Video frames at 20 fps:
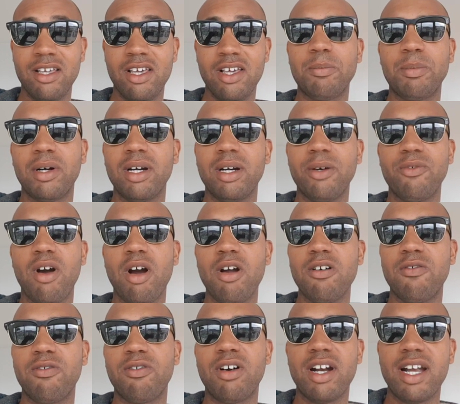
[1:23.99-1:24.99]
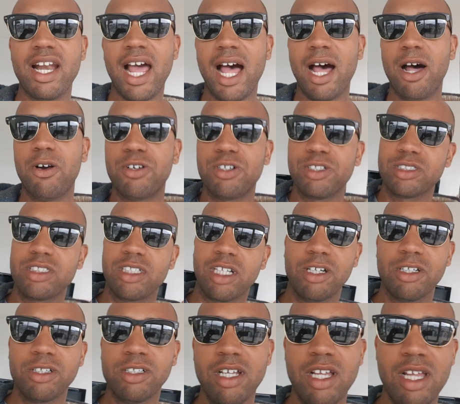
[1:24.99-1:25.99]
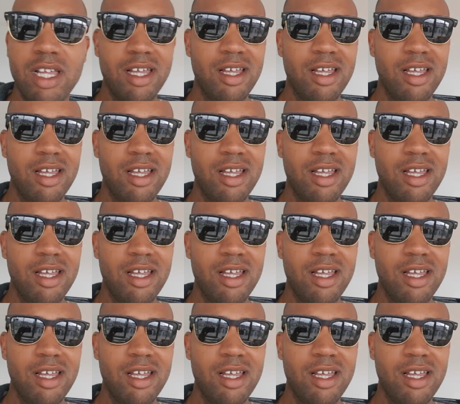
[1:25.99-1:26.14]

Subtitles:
I probably rode for an hour or so.